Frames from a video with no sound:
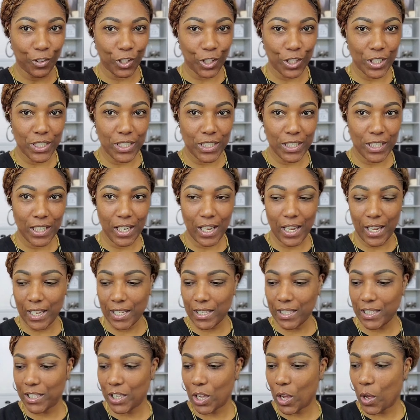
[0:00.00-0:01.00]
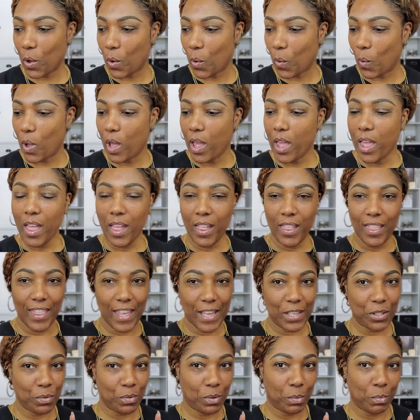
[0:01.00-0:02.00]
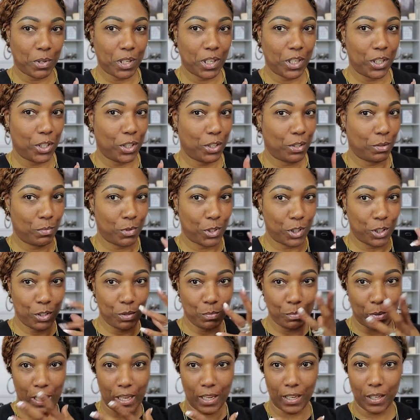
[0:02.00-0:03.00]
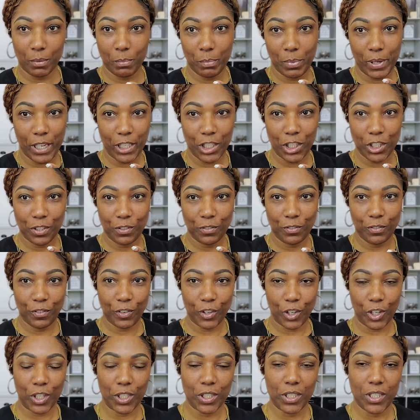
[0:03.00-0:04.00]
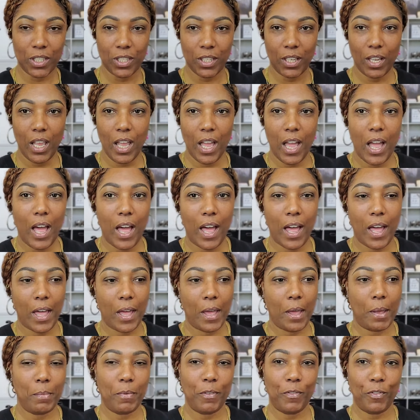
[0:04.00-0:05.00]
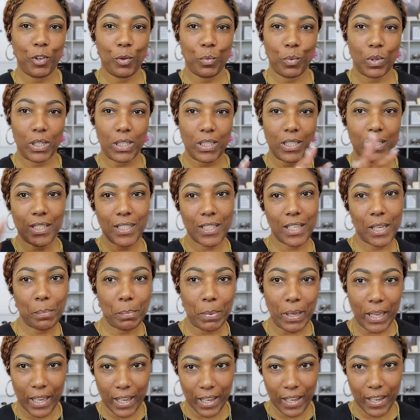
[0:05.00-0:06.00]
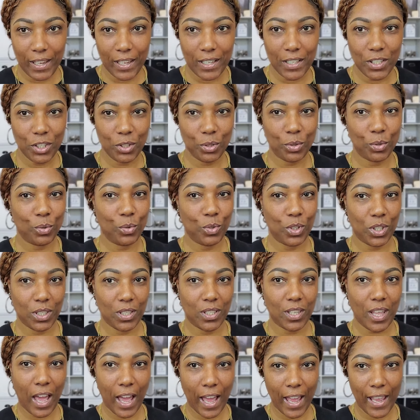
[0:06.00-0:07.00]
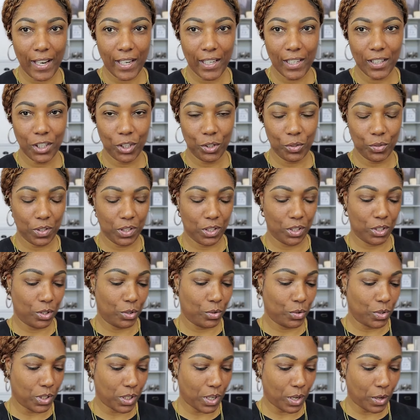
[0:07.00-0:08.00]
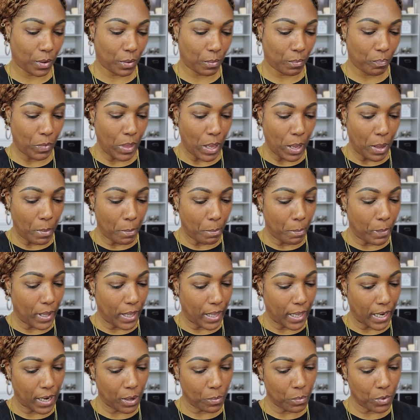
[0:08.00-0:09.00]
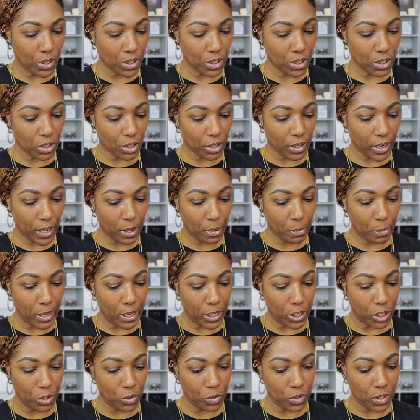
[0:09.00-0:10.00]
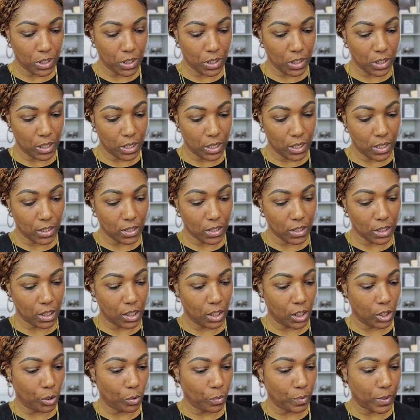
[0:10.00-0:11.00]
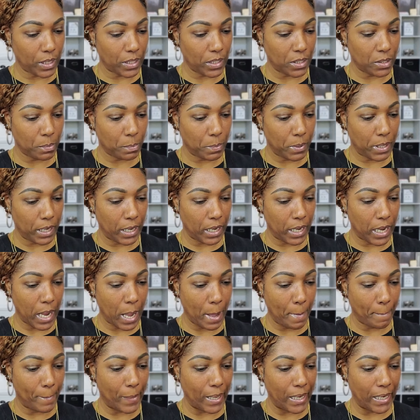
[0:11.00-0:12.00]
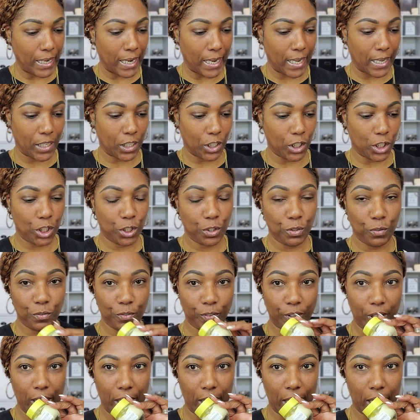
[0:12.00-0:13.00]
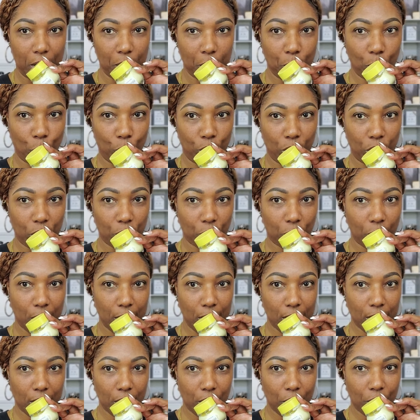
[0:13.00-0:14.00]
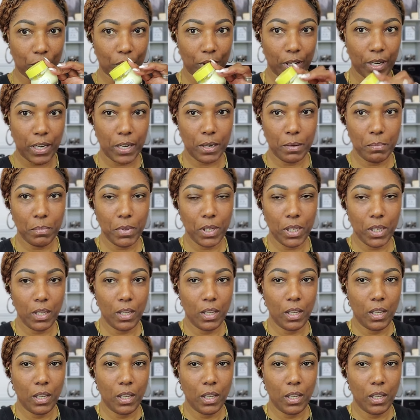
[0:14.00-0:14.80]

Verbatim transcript: first today, so that's what I'm going to do. I'm going to do my complexion first. Um, if you want to skip ahead to just the eye look, you can do so. But I want to start out by using this Glow Recipe Banana Souffle Moisturizing Cream.